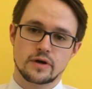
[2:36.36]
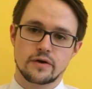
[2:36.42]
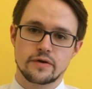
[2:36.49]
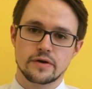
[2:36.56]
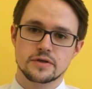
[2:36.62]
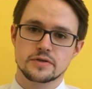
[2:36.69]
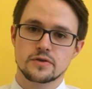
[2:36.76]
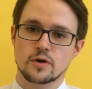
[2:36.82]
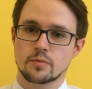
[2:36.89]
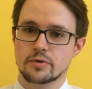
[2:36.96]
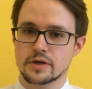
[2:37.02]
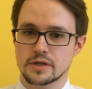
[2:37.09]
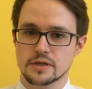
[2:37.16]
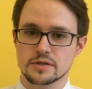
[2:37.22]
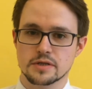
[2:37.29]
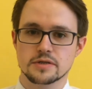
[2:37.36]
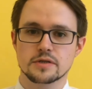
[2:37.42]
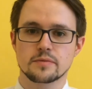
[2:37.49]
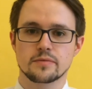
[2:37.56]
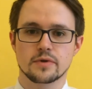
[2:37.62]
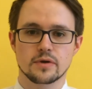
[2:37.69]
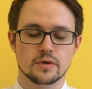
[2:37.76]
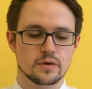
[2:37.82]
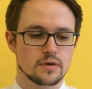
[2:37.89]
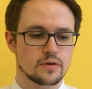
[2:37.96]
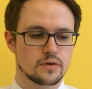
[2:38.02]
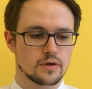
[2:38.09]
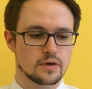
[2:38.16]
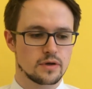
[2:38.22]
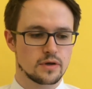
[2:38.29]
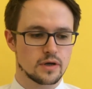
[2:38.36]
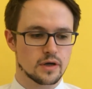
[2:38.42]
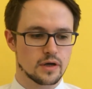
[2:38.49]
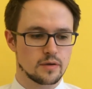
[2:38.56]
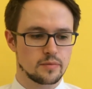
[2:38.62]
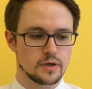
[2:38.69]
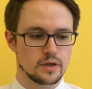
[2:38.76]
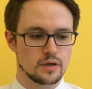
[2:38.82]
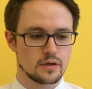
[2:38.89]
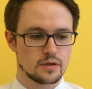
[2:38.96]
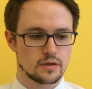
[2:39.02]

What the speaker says: areas of the operating system that are going to be